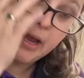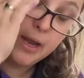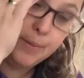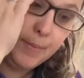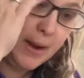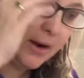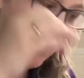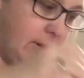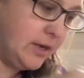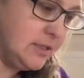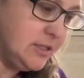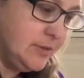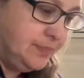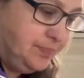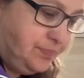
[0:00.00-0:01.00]

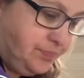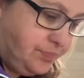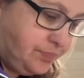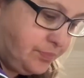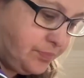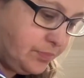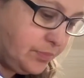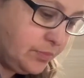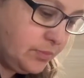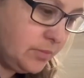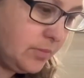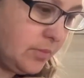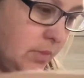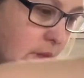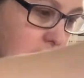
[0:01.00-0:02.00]
background.
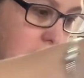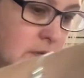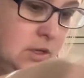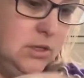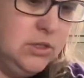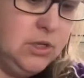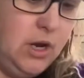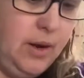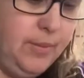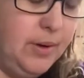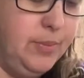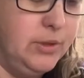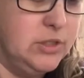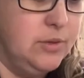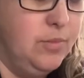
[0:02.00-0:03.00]
So I'm going
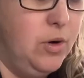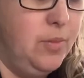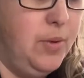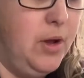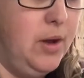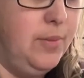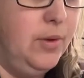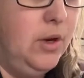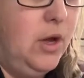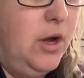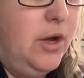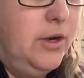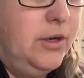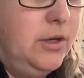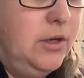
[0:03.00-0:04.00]
to put some more purple
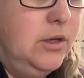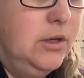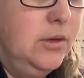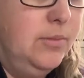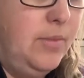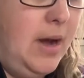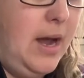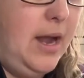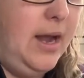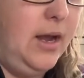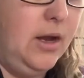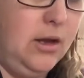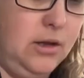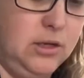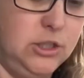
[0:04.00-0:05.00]
on my
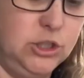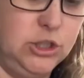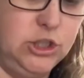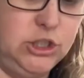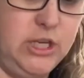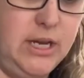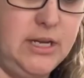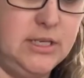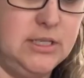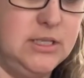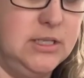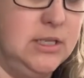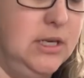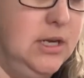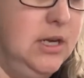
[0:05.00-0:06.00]

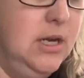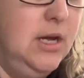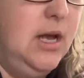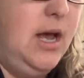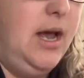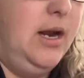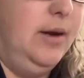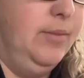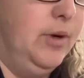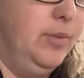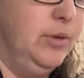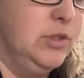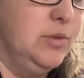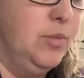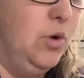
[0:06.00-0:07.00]
sheet, and I'm going to
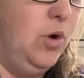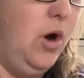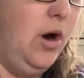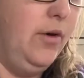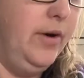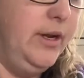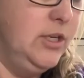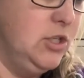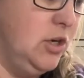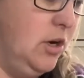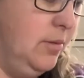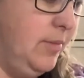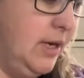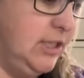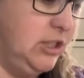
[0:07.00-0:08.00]
put some more orange
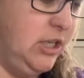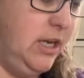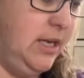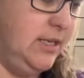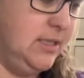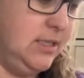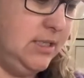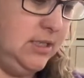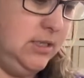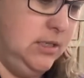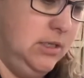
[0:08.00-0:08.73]
on my sheet.